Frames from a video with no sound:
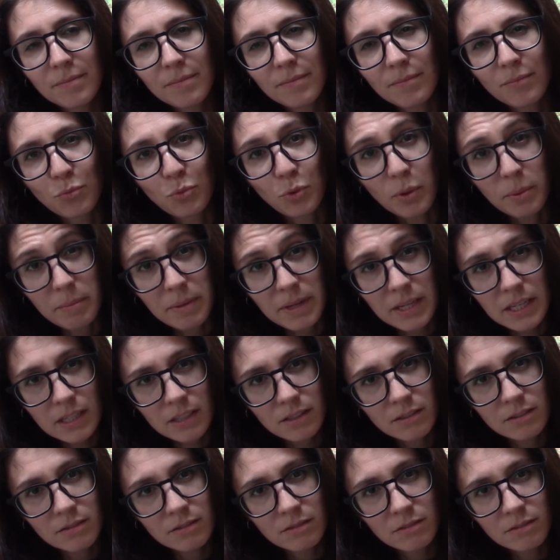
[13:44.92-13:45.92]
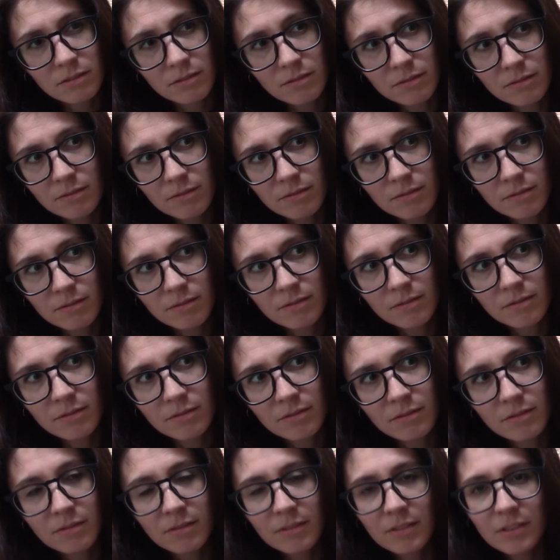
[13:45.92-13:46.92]
ribbing,
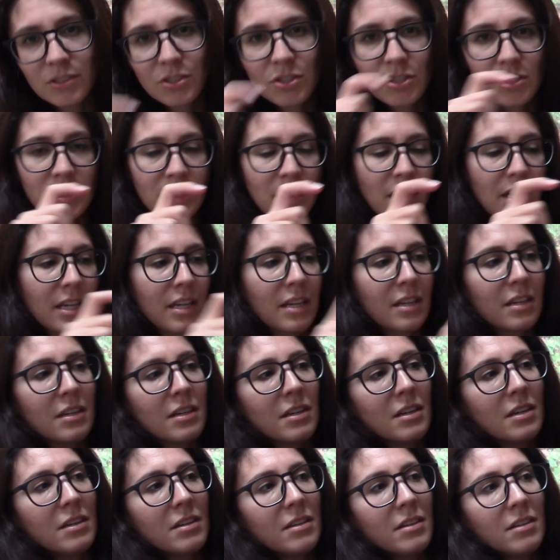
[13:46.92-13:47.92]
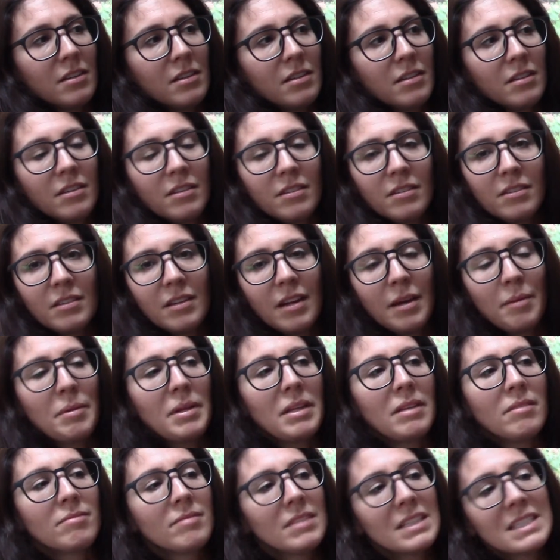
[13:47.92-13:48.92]
just like, I
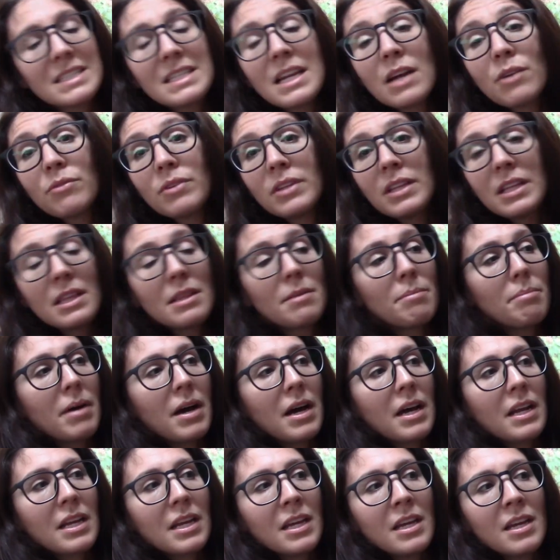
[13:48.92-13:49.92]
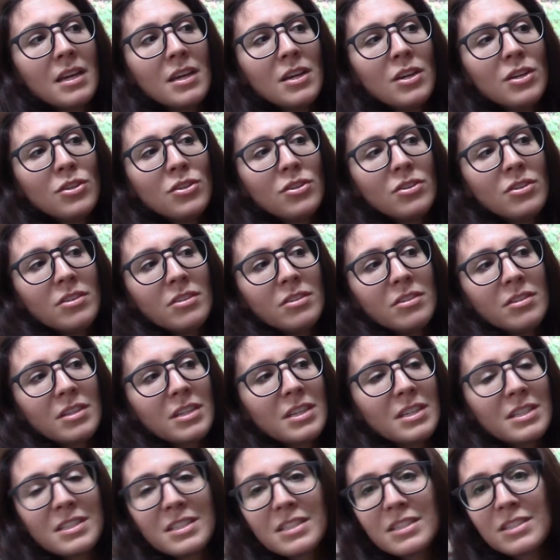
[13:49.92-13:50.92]
mean, it's not really the body
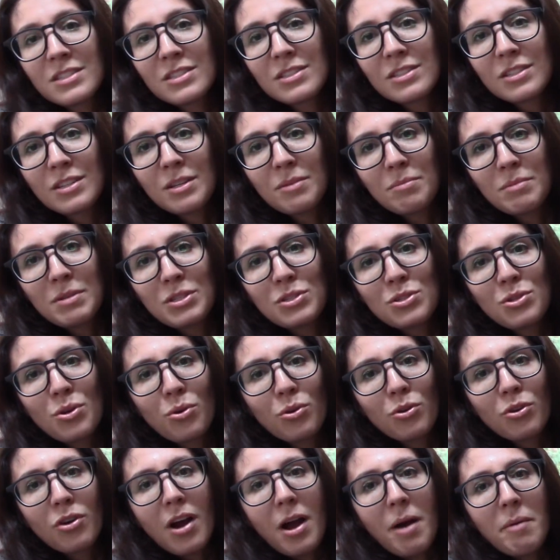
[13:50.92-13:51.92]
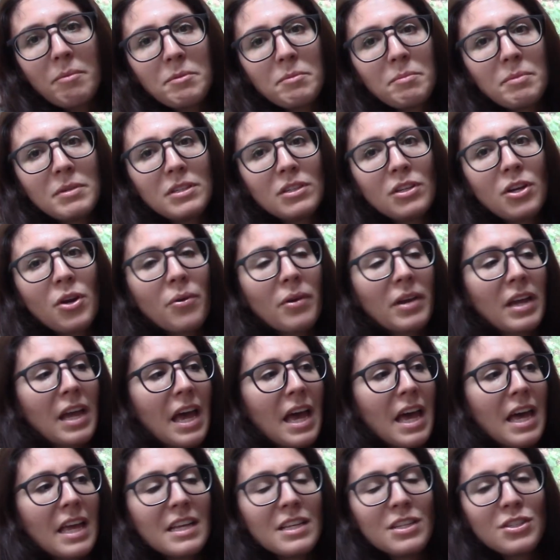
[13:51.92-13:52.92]
because it's going to be so cropped, but going
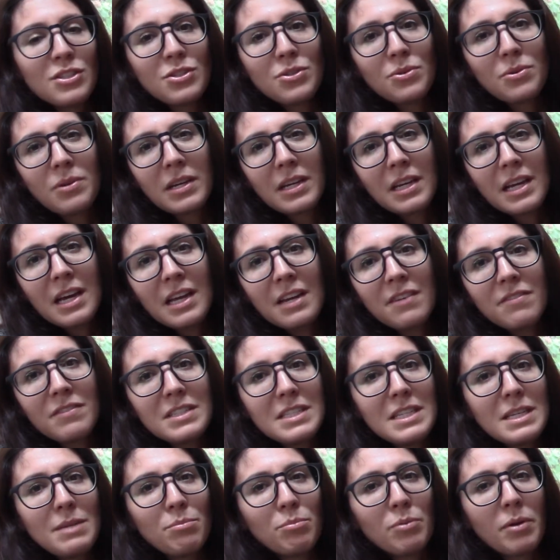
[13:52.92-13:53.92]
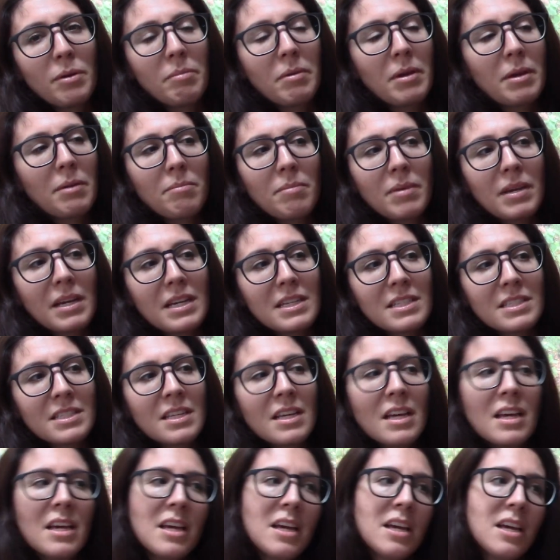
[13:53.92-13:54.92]
ahead and doing kind of a deep ribbing because
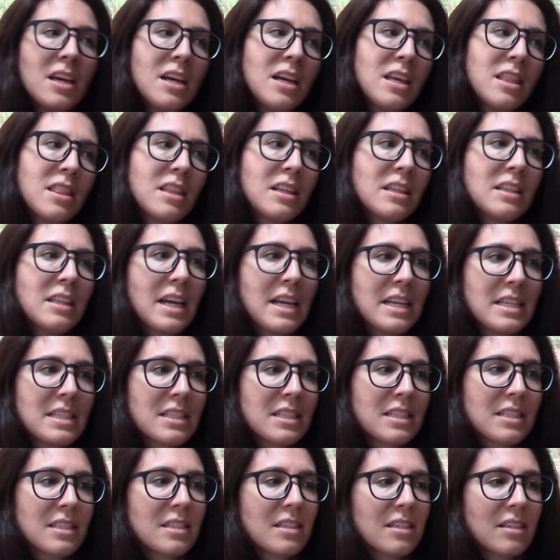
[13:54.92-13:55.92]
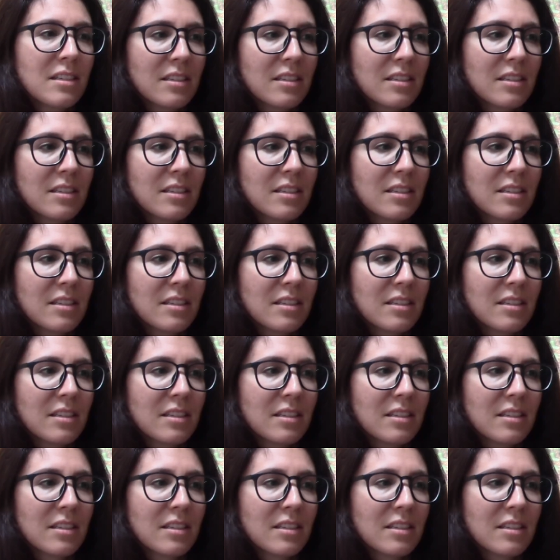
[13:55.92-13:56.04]
the lace